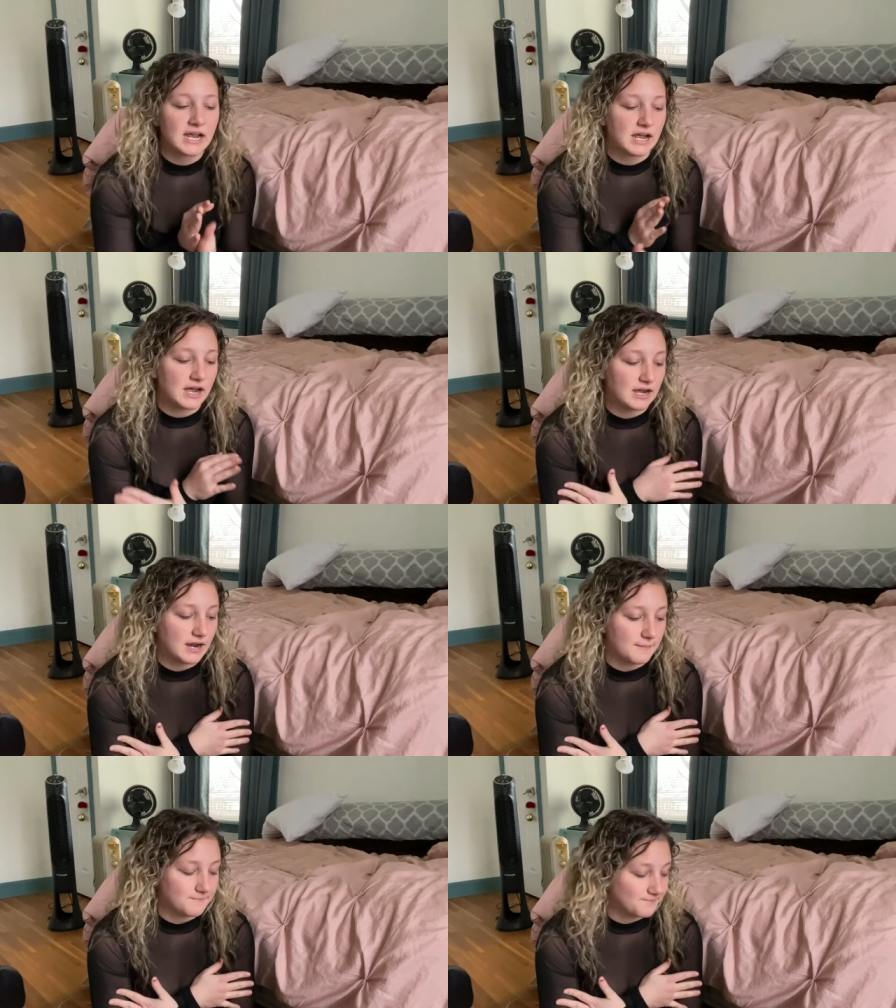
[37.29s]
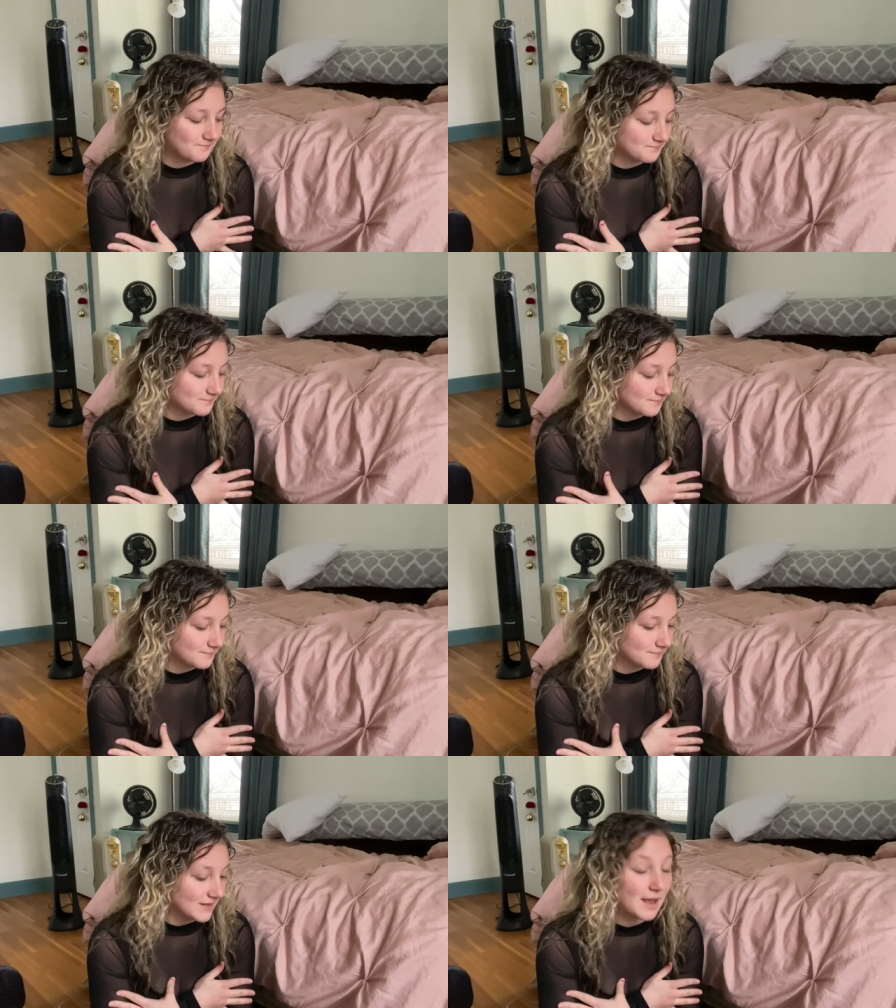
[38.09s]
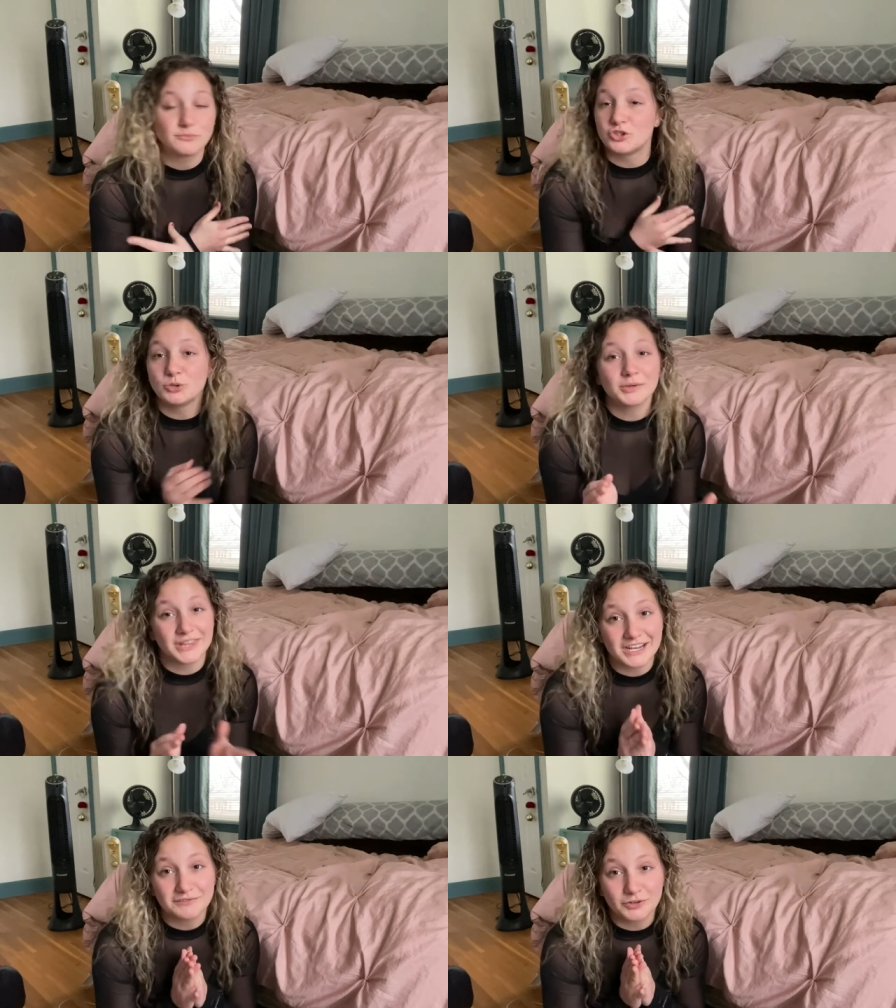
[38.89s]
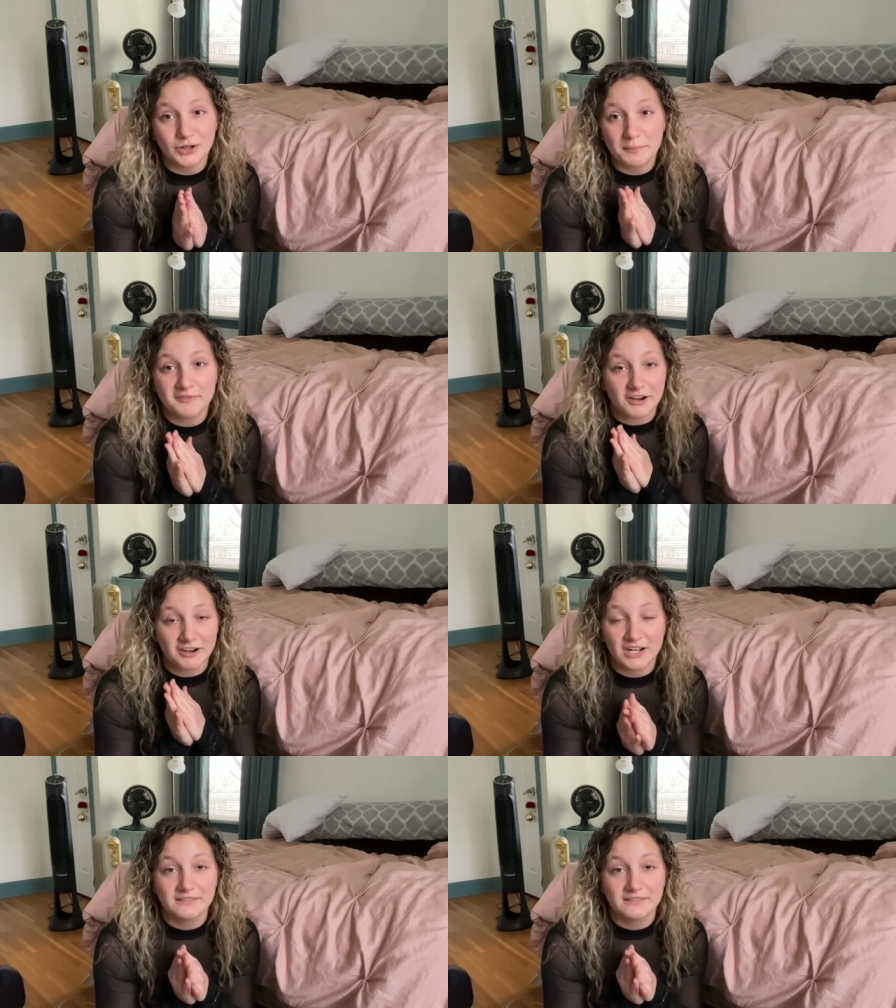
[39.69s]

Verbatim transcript: Um, I'm super thankful. I'm very